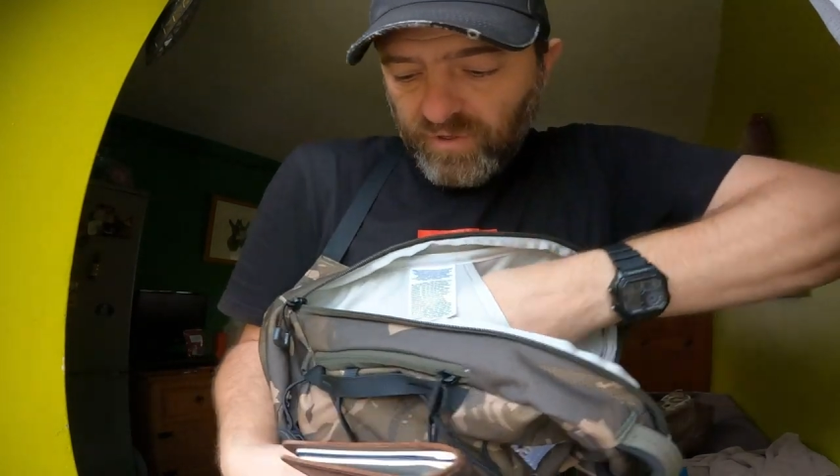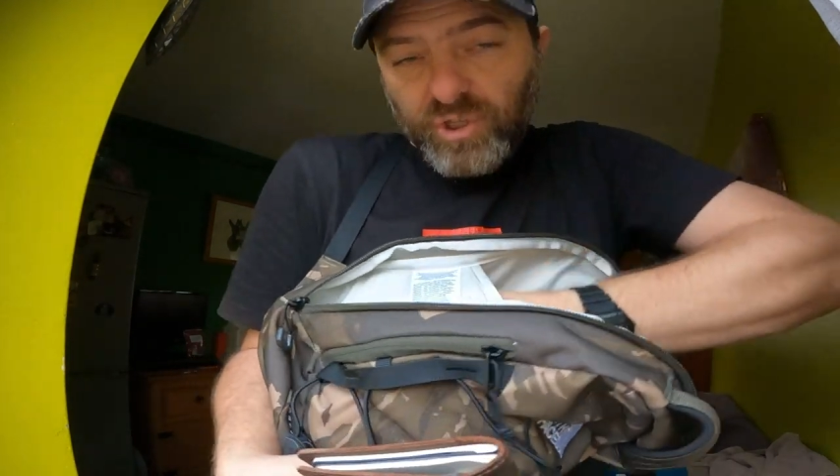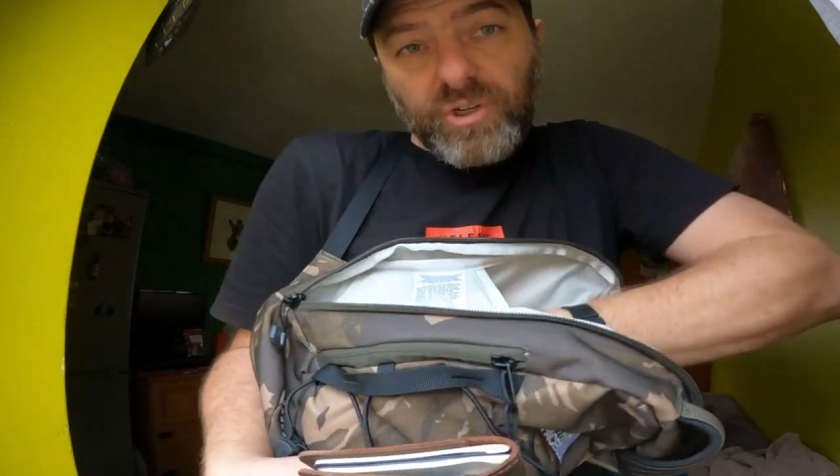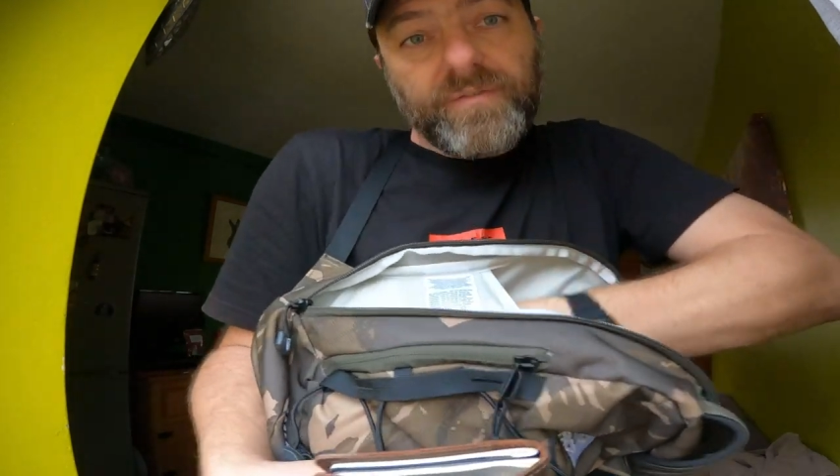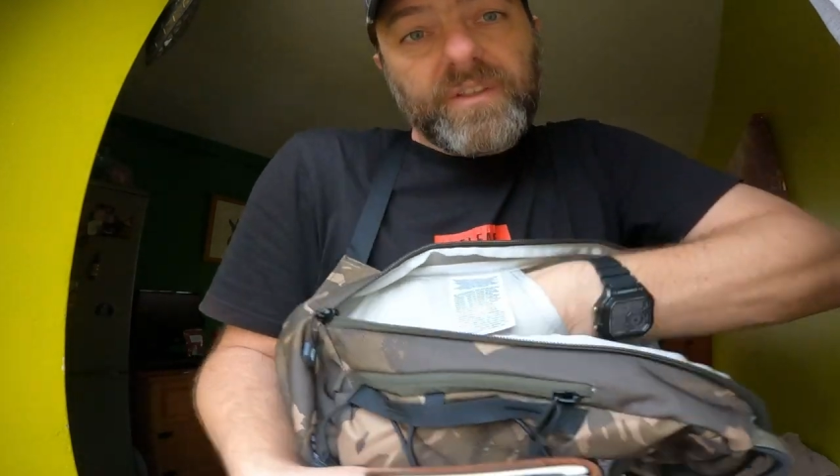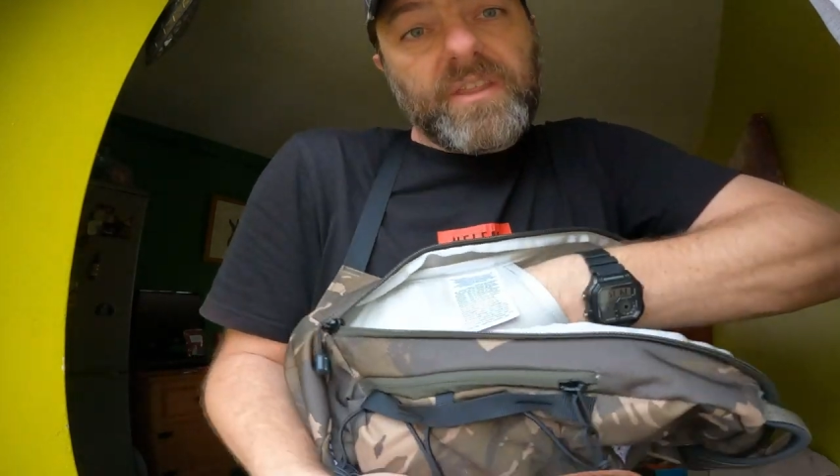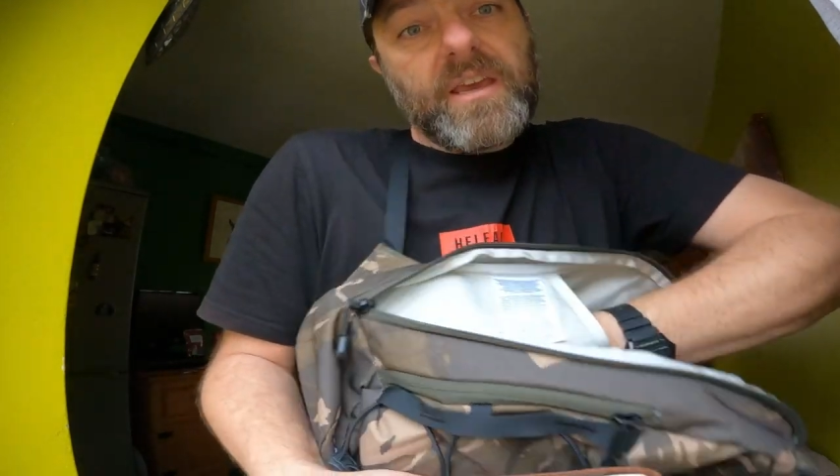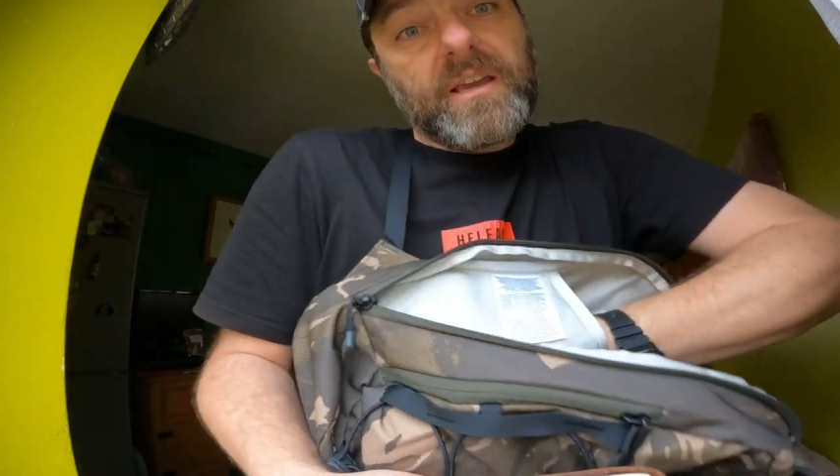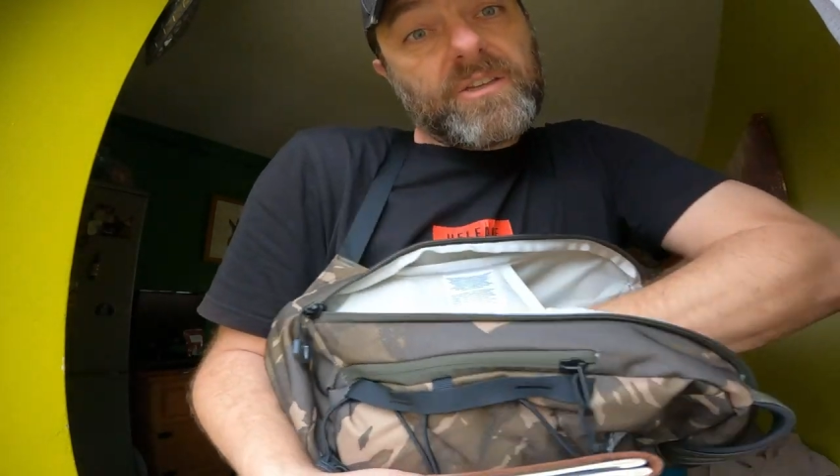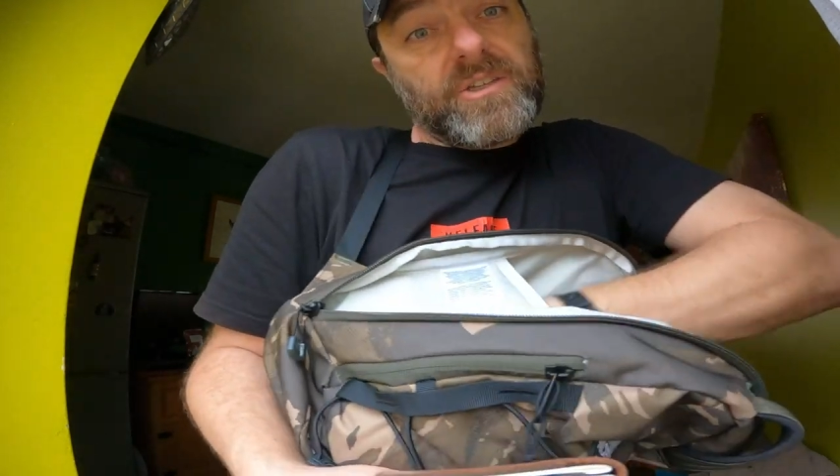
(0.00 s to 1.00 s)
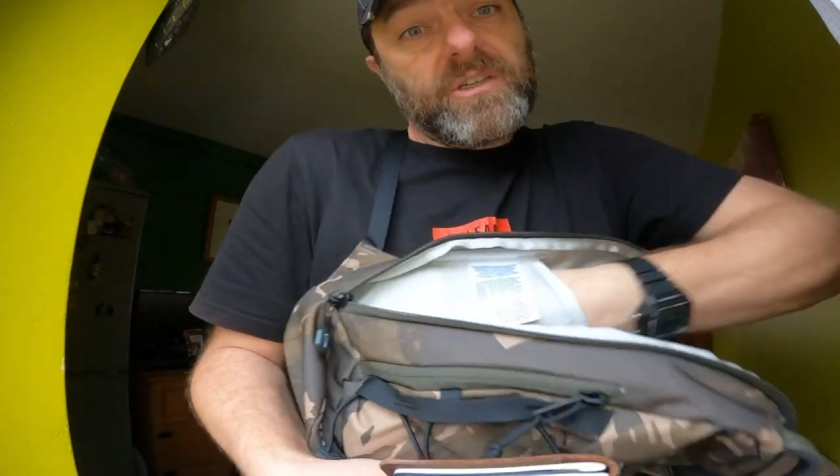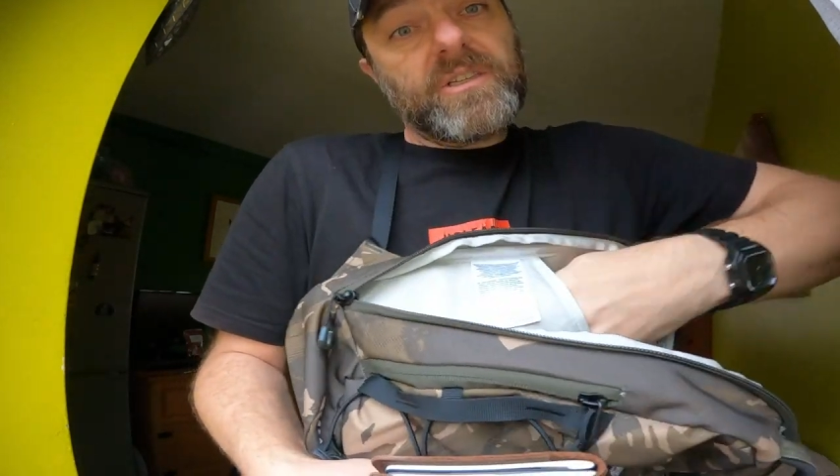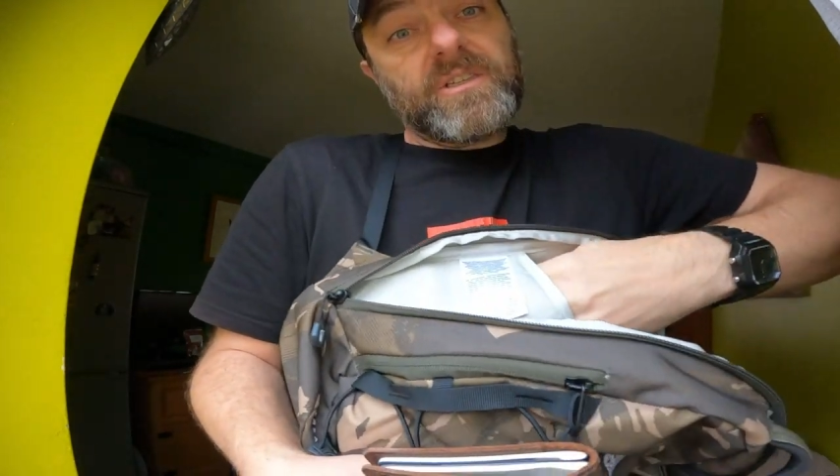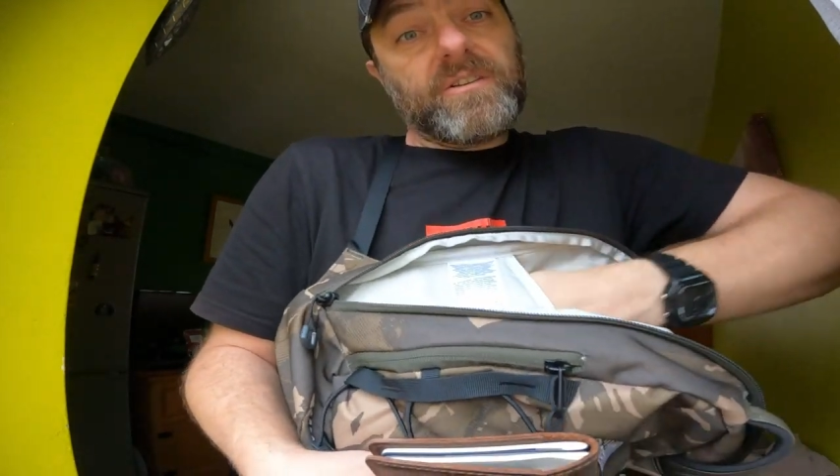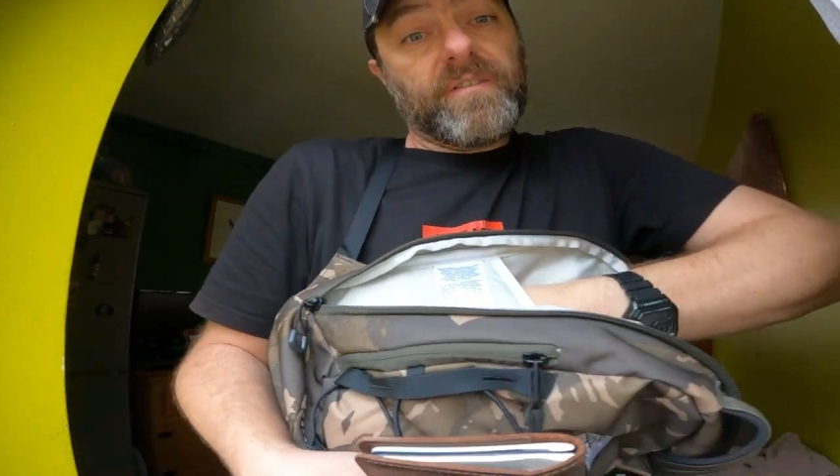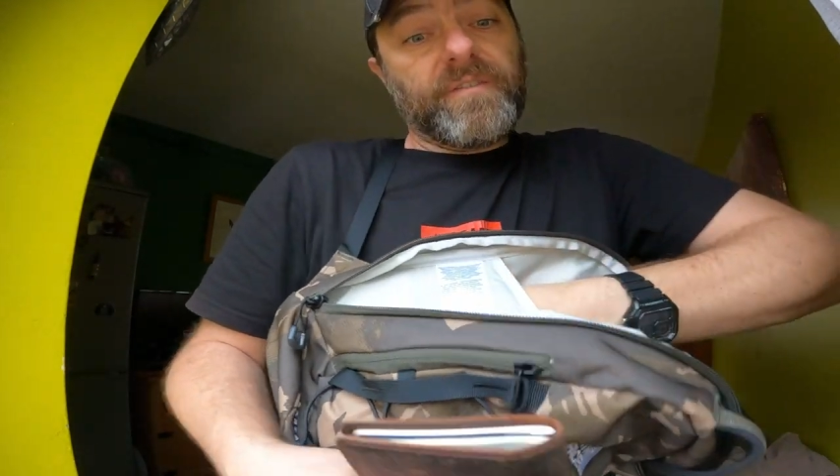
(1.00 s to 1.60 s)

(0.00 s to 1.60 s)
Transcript: just shoved in there because it's